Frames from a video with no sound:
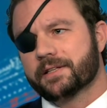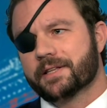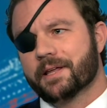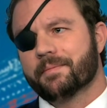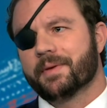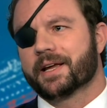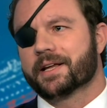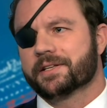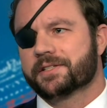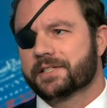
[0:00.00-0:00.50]
that
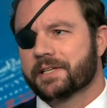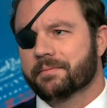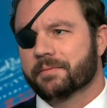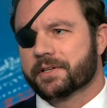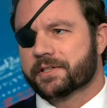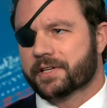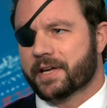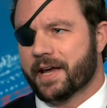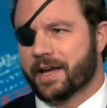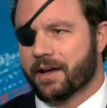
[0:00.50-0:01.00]
make it seem
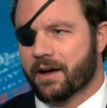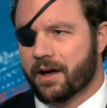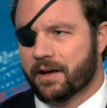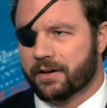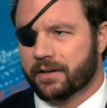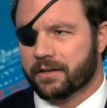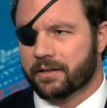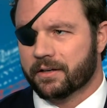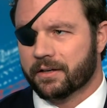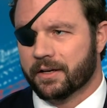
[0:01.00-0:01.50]
less
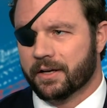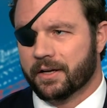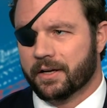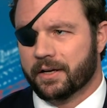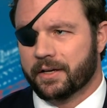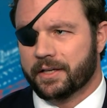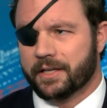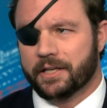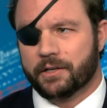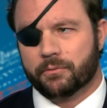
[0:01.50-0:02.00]
chaotic,
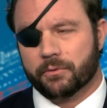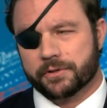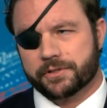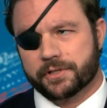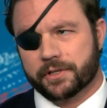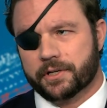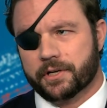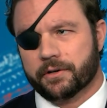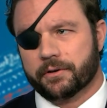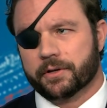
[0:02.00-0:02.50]
equal
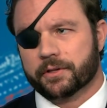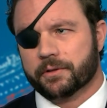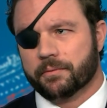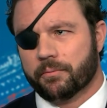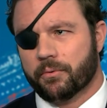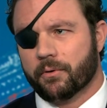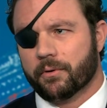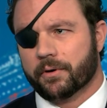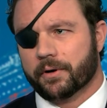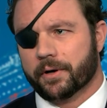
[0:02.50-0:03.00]
securing the
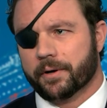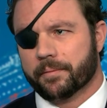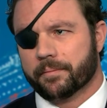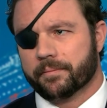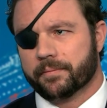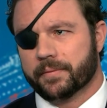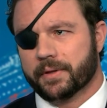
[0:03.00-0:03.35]
border.